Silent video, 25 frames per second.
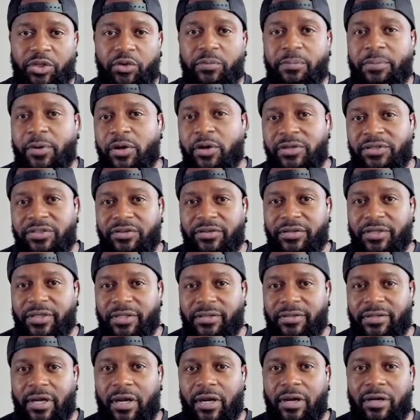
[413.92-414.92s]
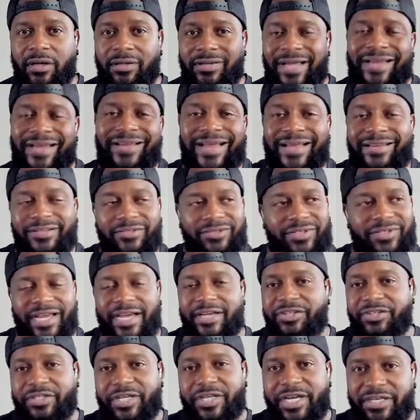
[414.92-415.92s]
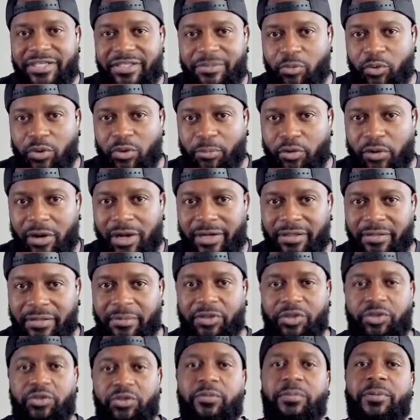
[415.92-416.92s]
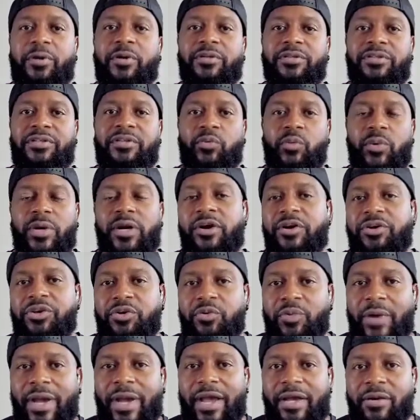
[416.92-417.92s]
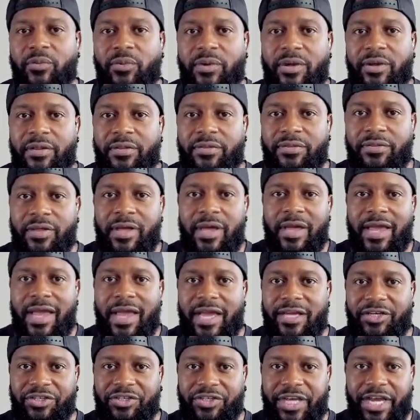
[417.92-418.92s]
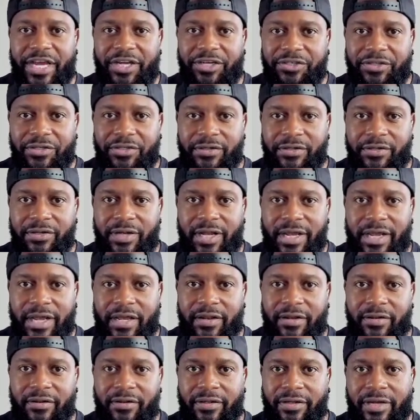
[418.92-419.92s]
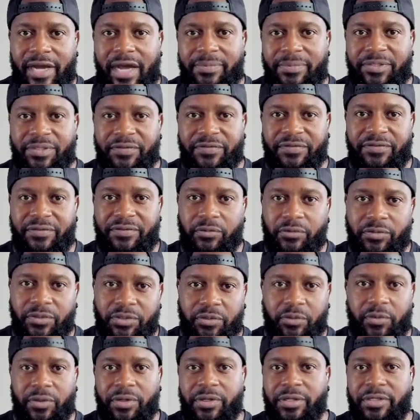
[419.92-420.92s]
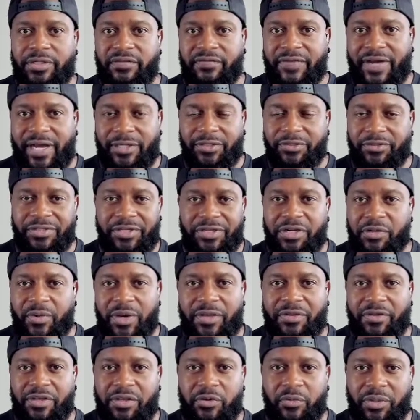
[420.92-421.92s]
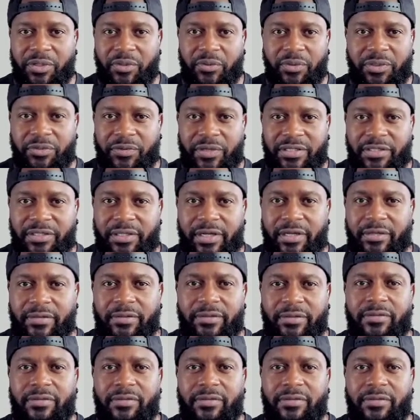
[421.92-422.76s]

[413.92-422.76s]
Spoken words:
you personally, I don't say education more broadly, but you personally, where are you at with education and the option of school choice, vouchers, any way that you want to address that?